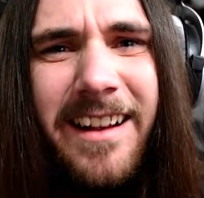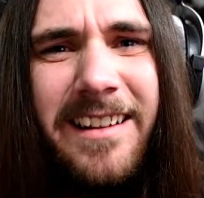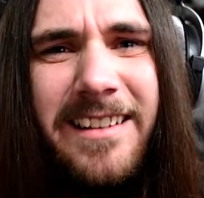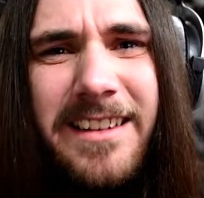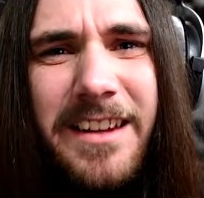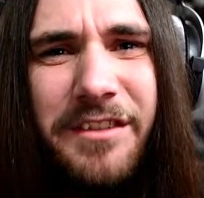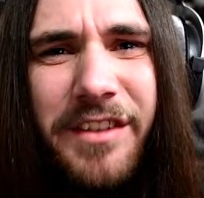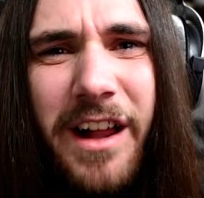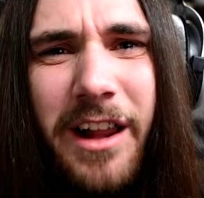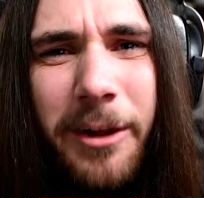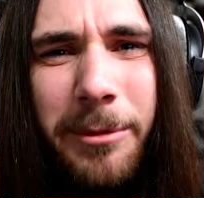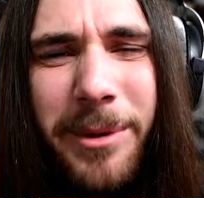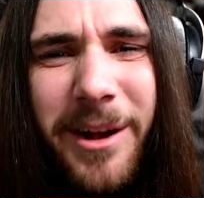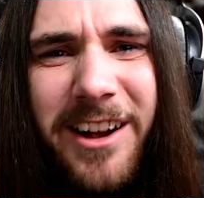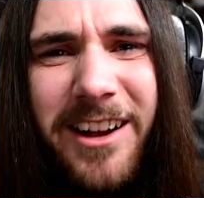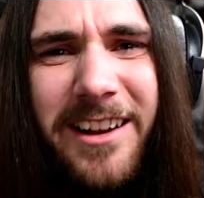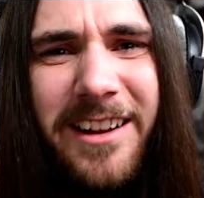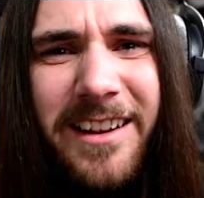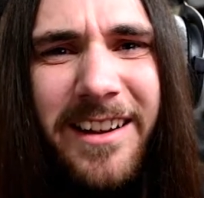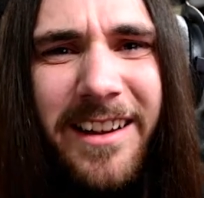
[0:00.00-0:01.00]

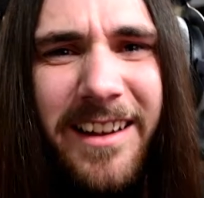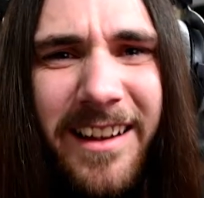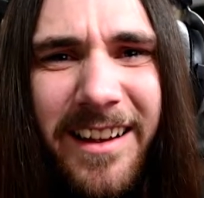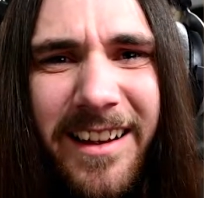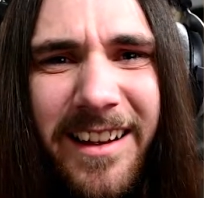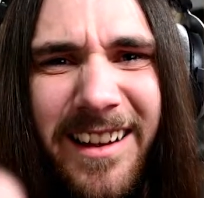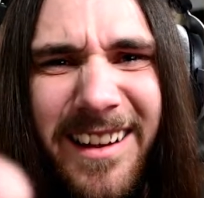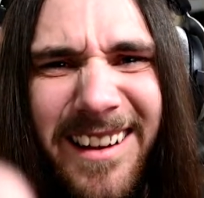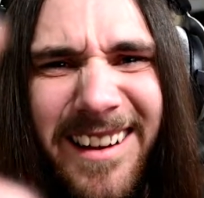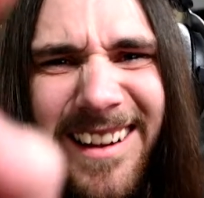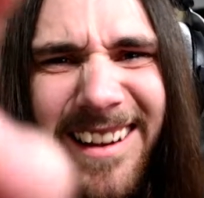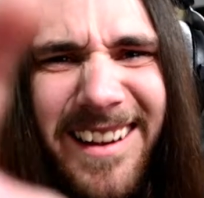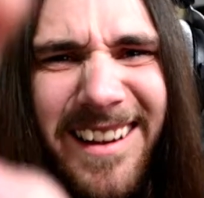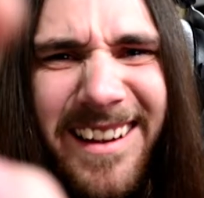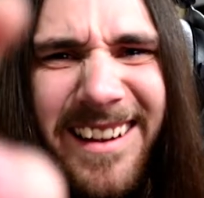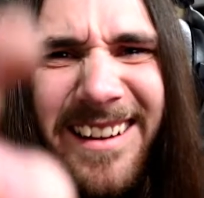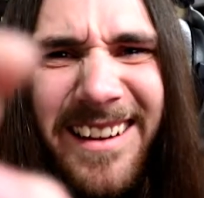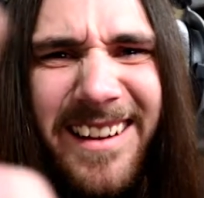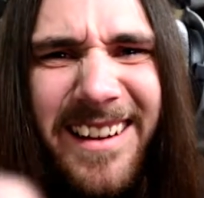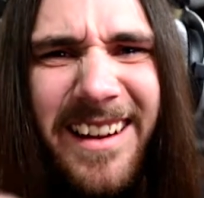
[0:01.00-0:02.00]
Developer?
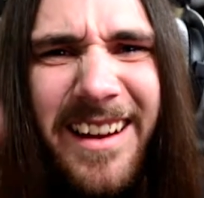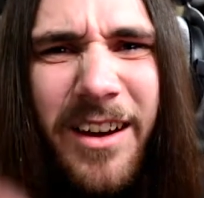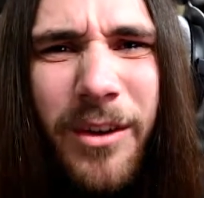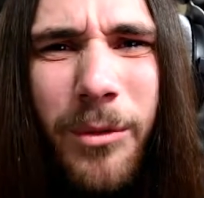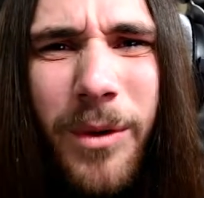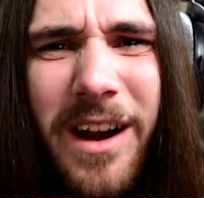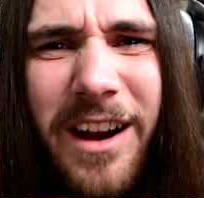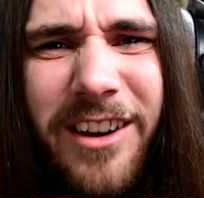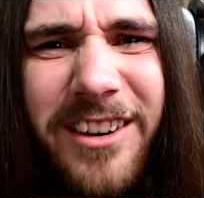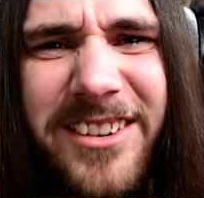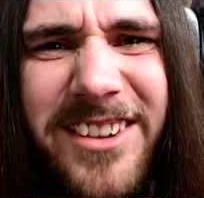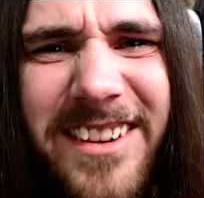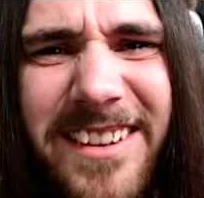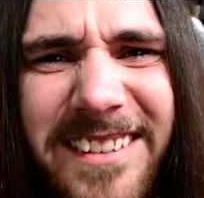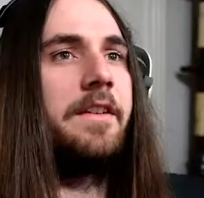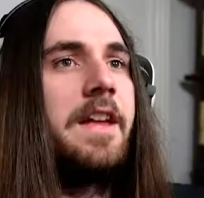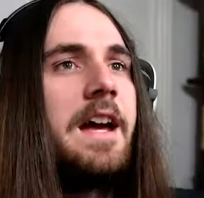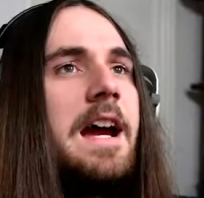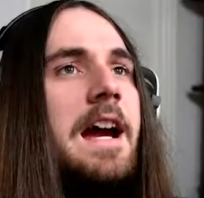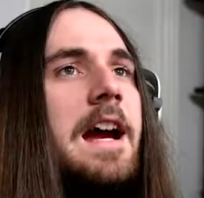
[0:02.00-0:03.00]
Where is
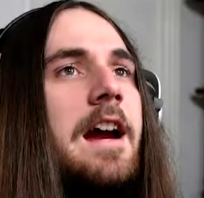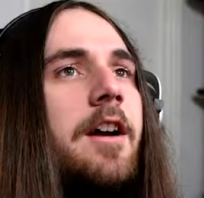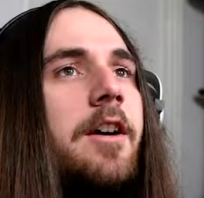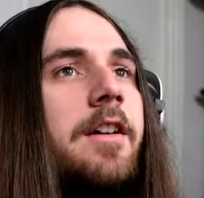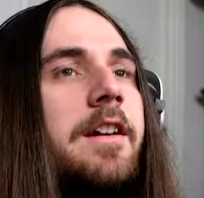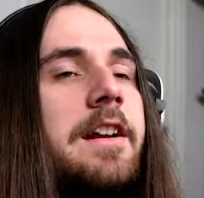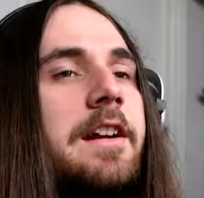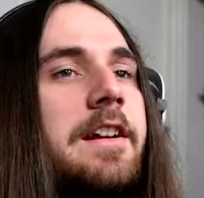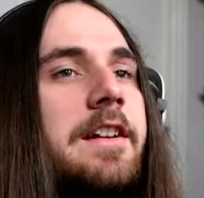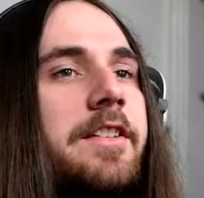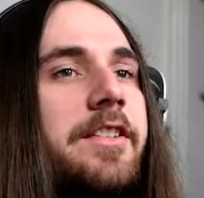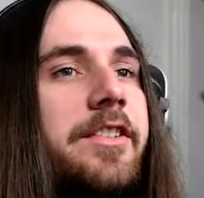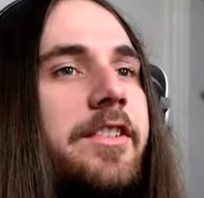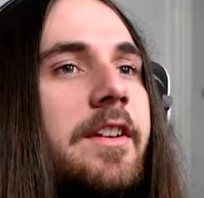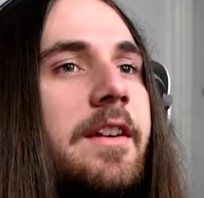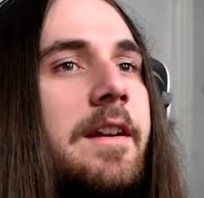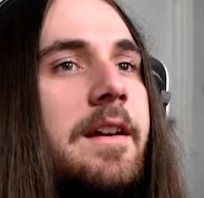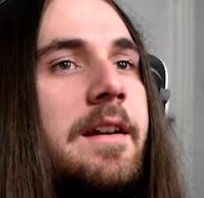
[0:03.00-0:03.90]
it? There it is!